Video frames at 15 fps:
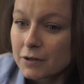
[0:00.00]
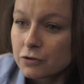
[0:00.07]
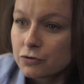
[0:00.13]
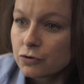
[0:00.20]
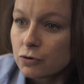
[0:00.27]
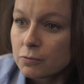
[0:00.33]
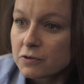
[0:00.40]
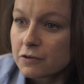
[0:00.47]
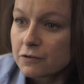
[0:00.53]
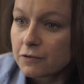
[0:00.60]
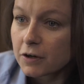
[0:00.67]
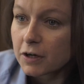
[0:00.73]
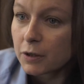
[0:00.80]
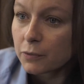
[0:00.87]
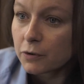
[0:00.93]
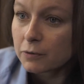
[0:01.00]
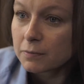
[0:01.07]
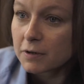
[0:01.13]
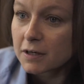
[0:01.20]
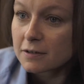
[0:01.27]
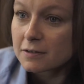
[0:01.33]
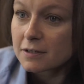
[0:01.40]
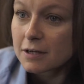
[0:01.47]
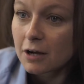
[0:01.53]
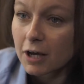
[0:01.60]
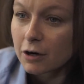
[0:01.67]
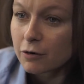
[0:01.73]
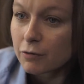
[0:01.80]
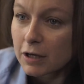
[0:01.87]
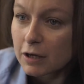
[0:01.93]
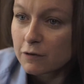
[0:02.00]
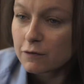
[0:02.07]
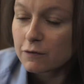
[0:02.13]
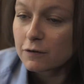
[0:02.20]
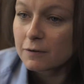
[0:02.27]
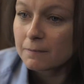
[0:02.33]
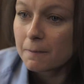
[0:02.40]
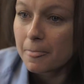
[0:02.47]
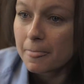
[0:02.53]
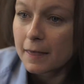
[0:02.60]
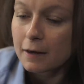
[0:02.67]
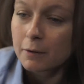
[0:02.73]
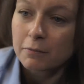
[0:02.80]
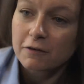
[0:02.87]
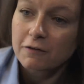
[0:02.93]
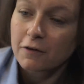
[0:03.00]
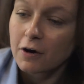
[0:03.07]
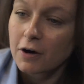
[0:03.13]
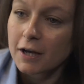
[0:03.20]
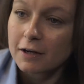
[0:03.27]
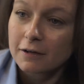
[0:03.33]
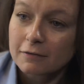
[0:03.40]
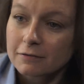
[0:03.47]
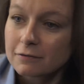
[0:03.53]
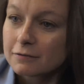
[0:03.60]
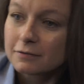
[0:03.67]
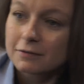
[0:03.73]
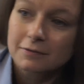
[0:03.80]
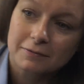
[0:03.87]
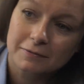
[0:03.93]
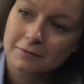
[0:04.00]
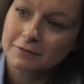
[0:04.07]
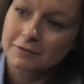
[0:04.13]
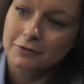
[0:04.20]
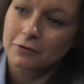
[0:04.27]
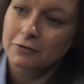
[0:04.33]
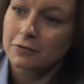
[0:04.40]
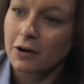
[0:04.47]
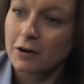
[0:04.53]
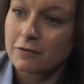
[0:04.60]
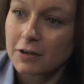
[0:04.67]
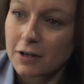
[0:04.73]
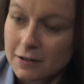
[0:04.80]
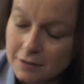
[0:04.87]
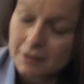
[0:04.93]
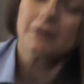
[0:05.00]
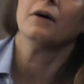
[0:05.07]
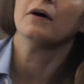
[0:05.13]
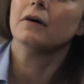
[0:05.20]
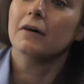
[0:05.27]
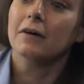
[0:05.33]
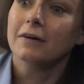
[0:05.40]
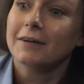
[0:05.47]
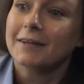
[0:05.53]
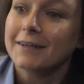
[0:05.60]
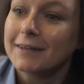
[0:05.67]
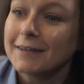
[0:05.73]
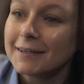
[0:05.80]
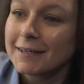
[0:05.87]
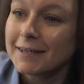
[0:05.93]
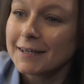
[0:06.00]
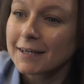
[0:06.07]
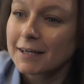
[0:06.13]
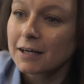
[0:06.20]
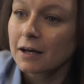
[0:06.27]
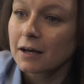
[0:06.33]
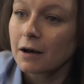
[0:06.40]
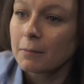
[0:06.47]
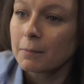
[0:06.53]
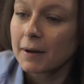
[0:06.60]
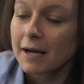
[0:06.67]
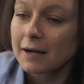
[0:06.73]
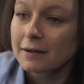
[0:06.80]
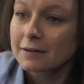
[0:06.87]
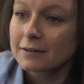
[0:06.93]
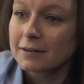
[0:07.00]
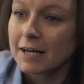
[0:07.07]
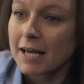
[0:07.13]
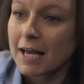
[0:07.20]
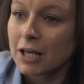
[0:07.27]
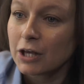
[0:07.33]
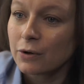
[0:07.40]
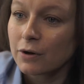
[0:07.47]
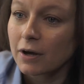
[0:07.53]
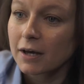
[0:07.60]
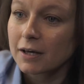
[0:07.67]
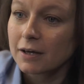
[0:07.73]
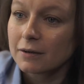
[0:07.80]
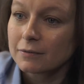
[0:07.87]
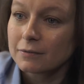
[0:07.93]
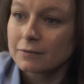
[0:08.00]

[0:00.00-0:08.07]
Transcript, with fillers: trauma's a funny one because it's like grief. You can be fine four or five years, then, oh, can come back and hit you like it